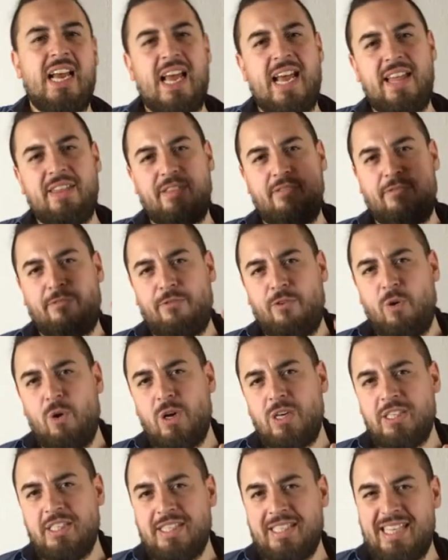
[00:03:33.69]
and the
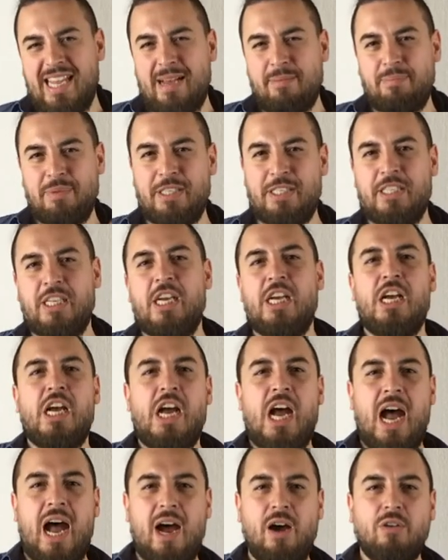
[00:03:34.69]
four steps
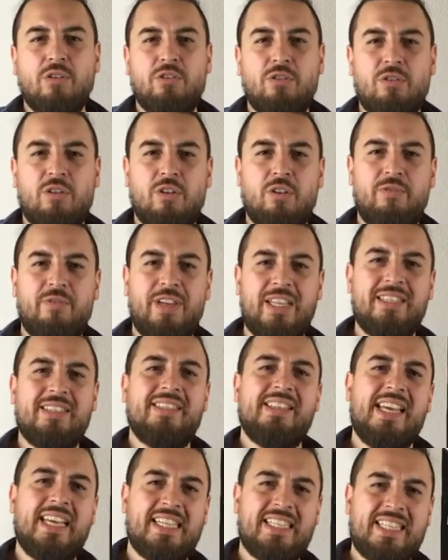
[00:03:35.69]
how to
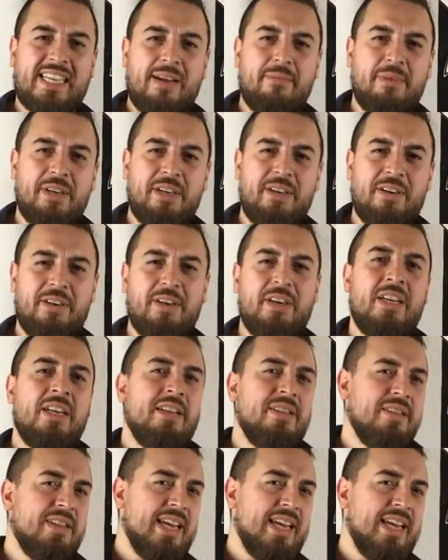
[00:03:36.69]
convince the examiner